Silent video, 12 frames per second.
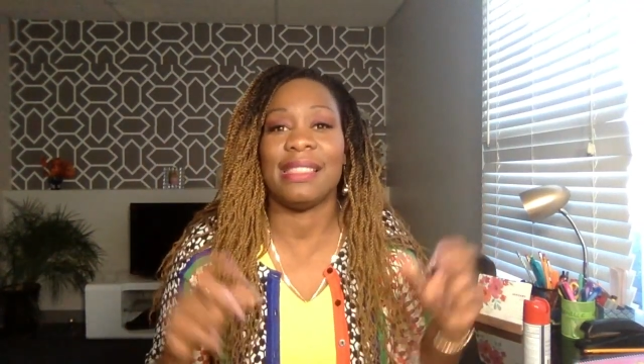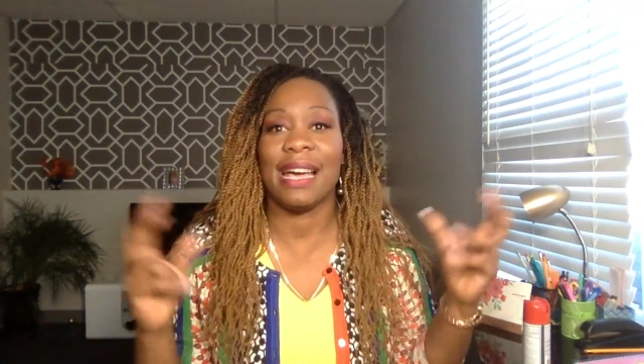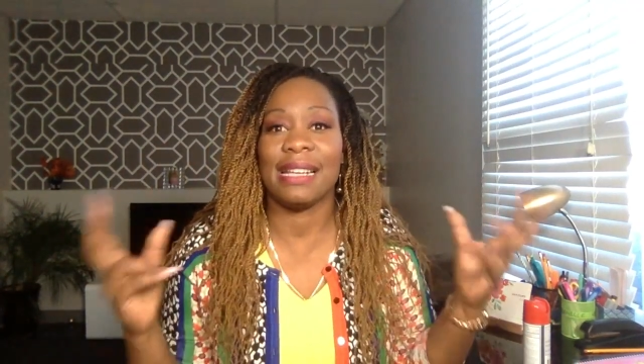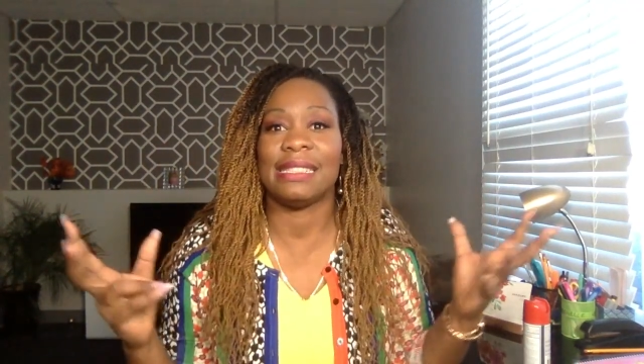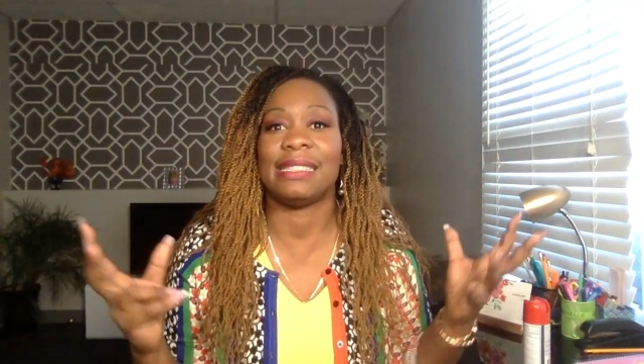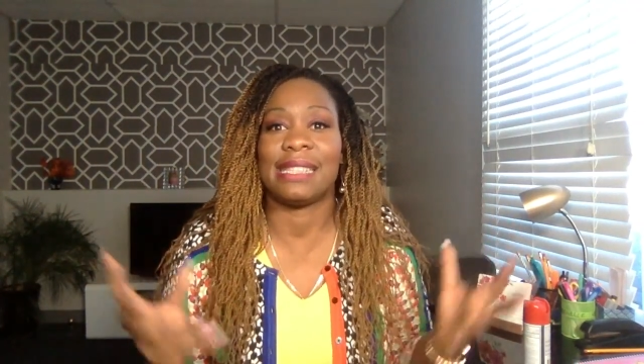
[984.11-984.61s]
and
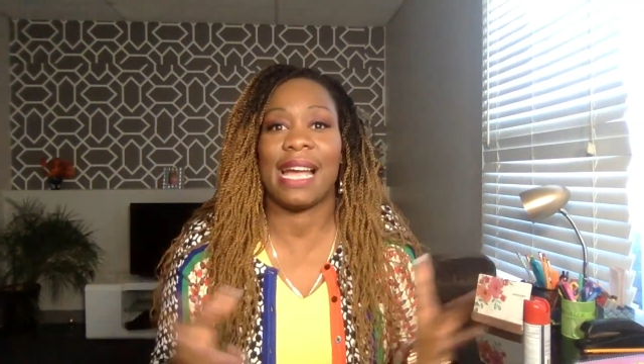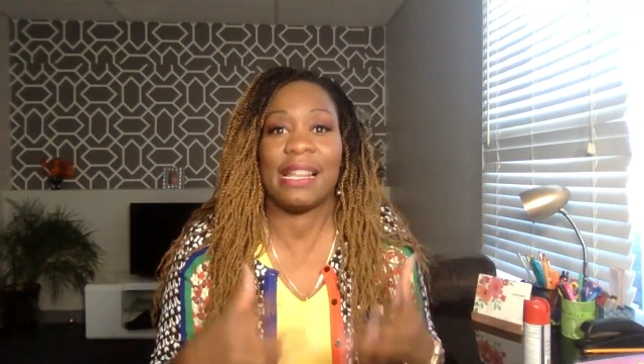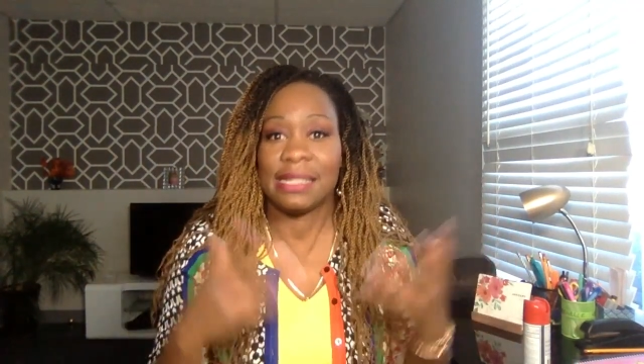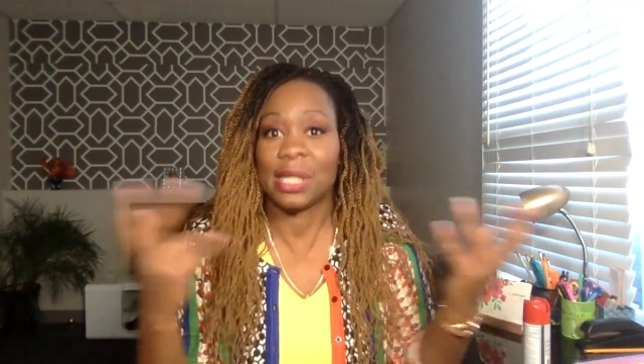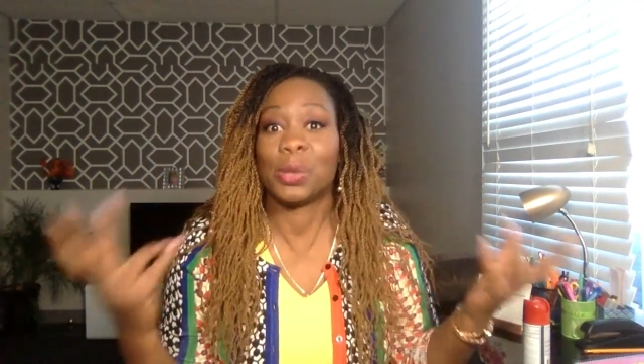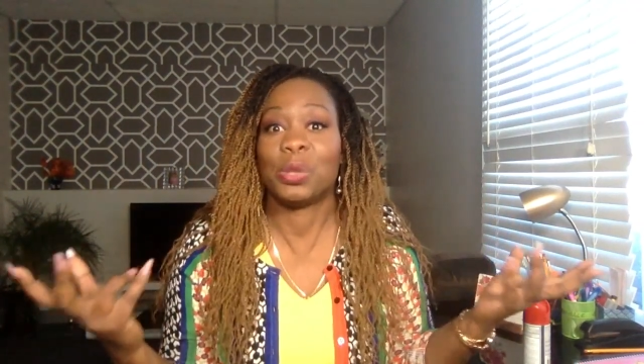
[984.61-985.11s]
that is
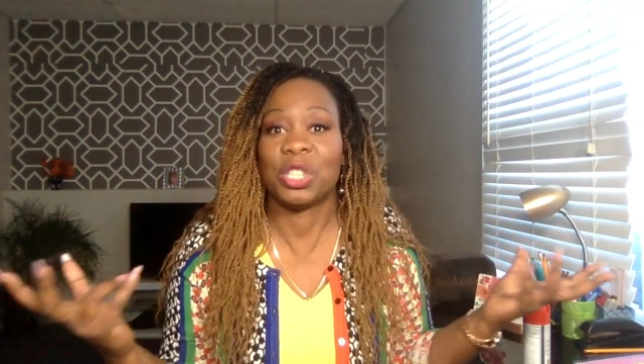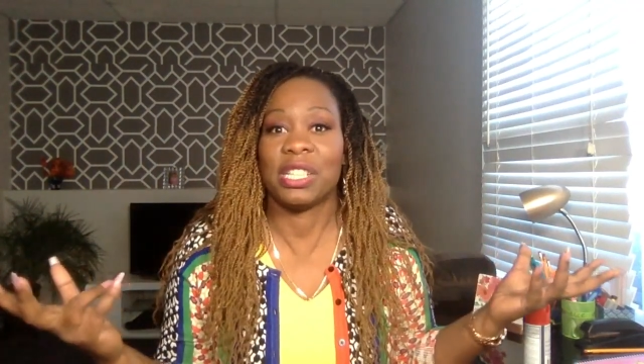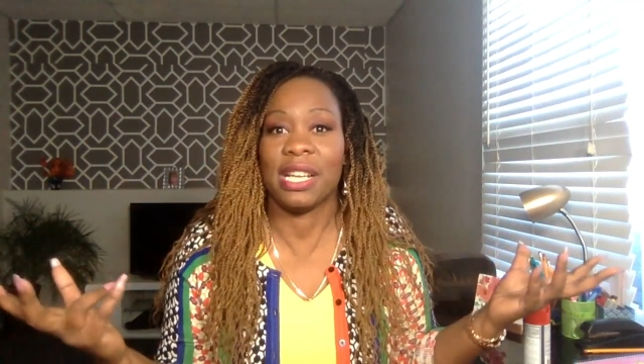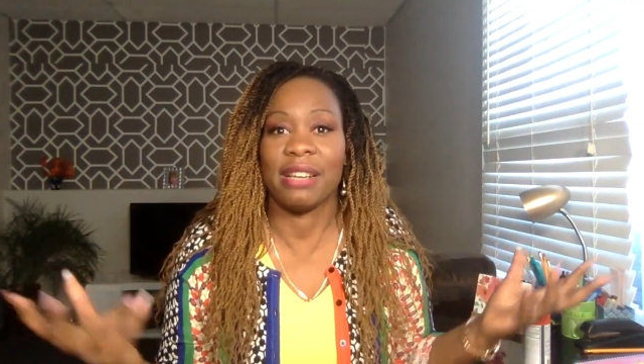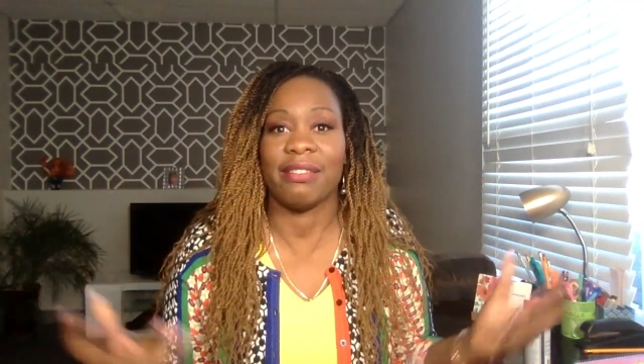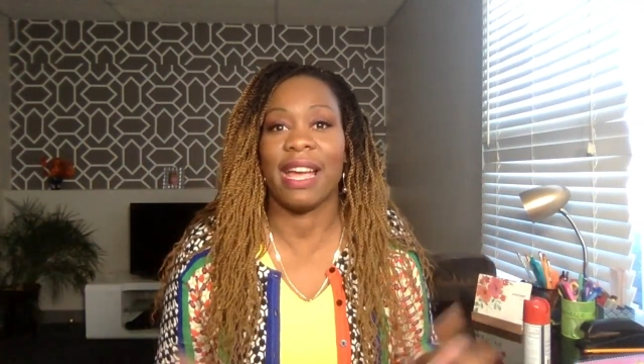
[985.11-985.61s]
that
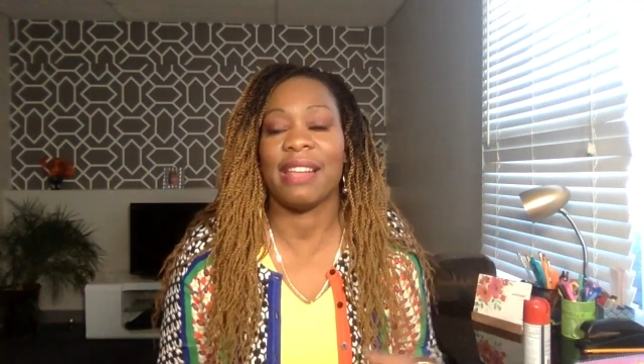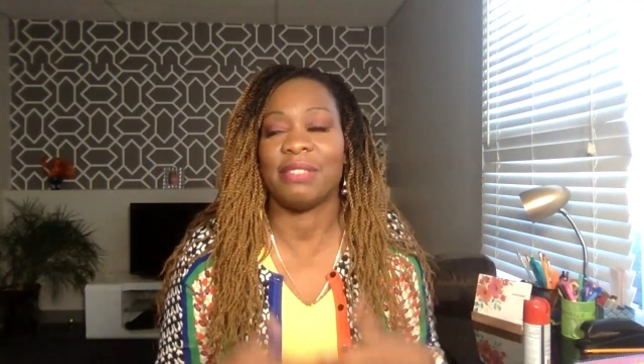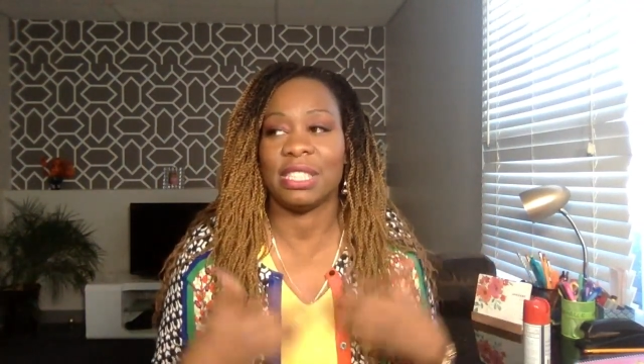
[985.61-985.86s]
solutioning, right?